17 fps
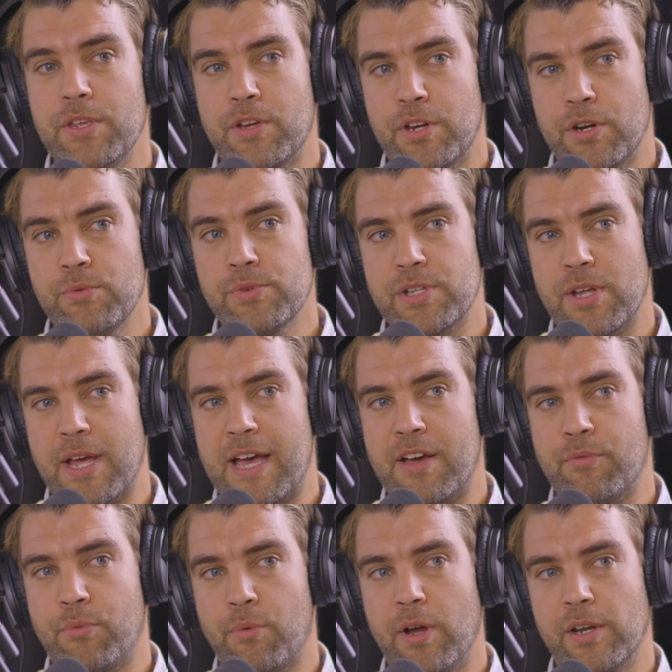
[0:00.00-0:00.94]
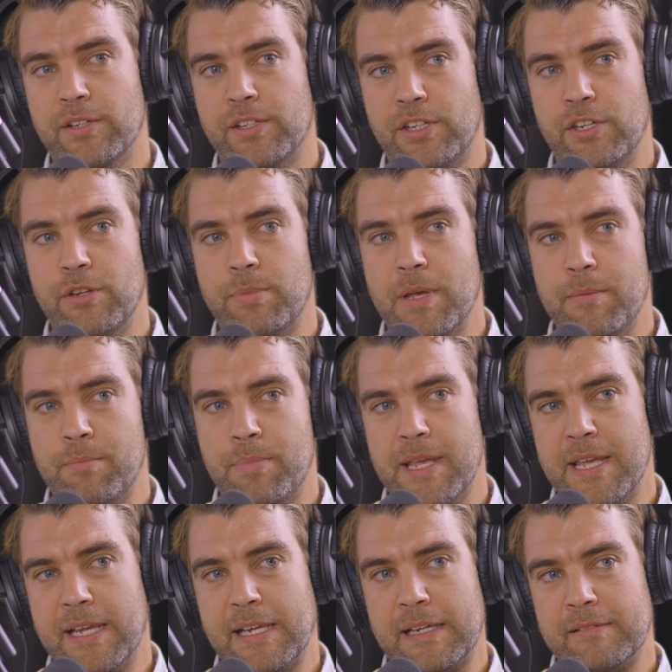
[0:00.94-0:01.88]
you can also have one qubit
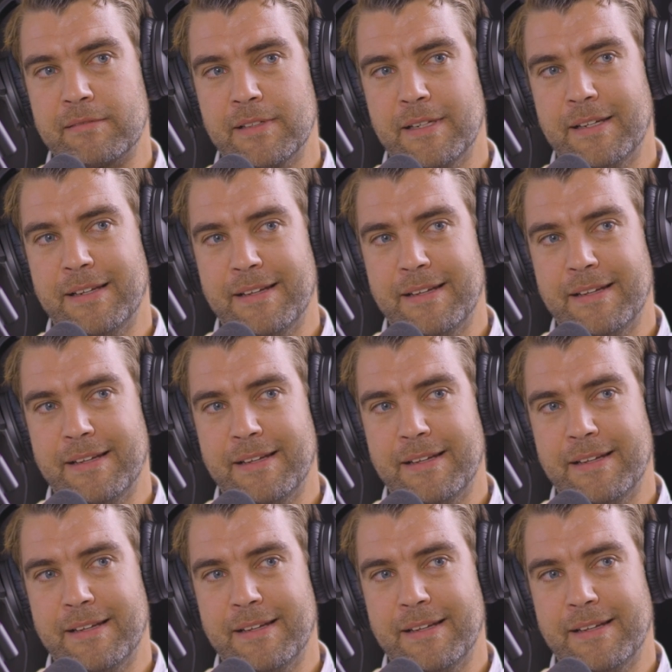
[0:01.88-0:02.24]
being